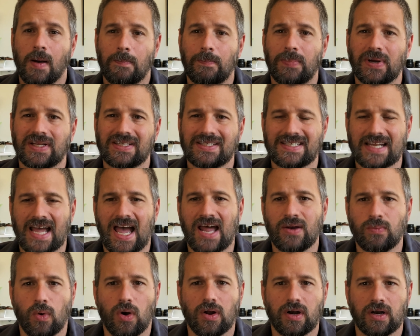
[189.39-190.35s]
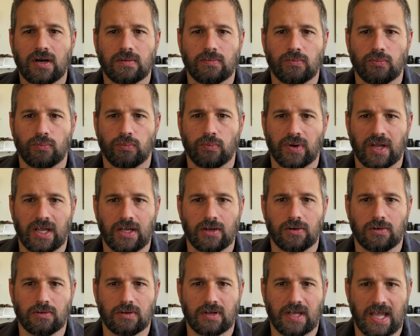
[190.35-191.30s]
But dad wanted a
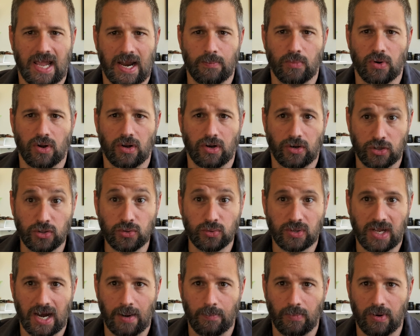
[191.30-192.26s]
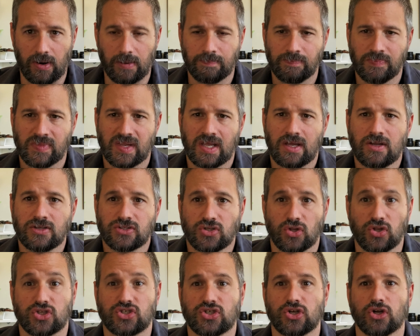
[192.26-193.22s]
real camera, a new camera. So
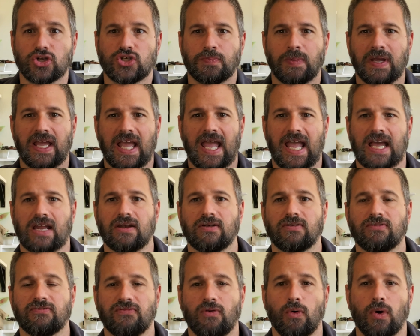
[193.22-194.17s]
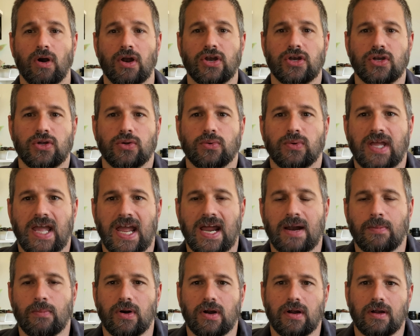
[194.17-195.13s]
the search began for a new
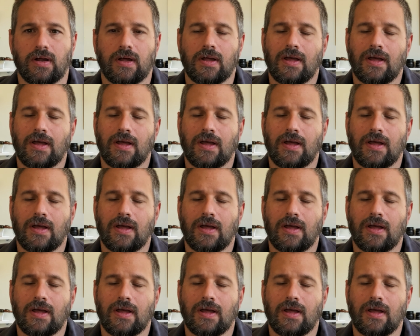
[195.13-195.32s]
camera.